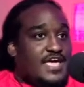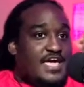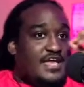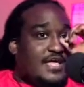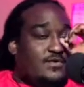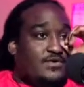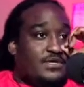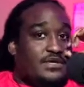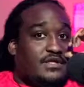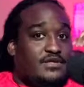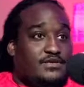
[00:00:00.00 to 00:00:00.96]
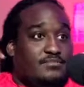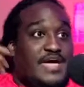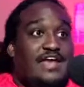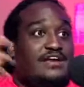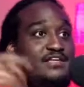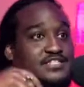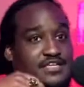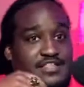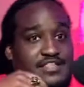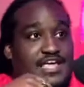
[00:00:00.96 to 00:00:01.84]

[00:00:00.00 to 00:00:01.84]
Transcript: and they would battle each other.